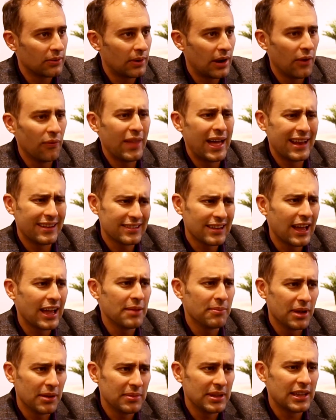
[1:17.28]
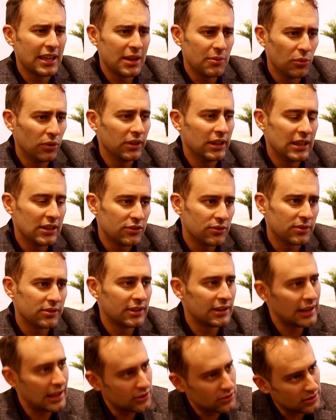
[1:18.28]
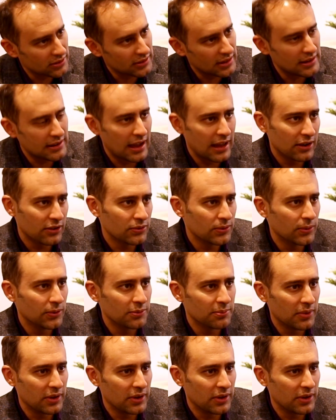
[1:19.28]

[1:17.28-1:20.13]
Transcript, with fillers: Around that time, I became really interested not just in dinosaurs,